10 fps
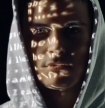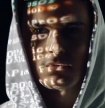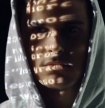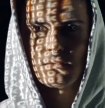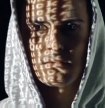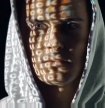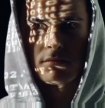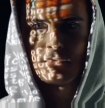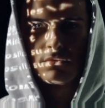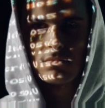Now, how does that
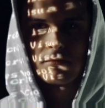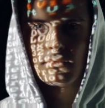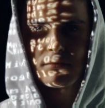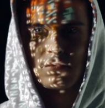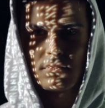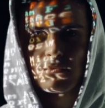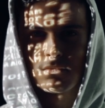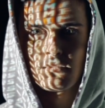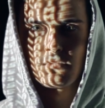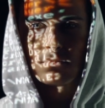impact Impact you?
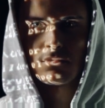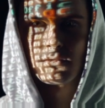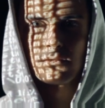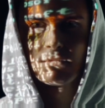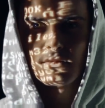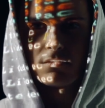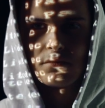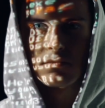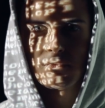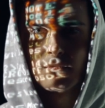Well, you know,
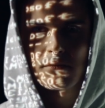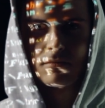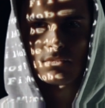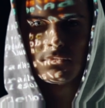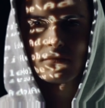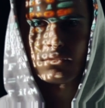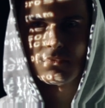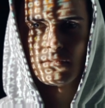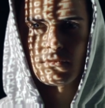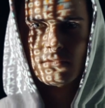from a very simple standpoint,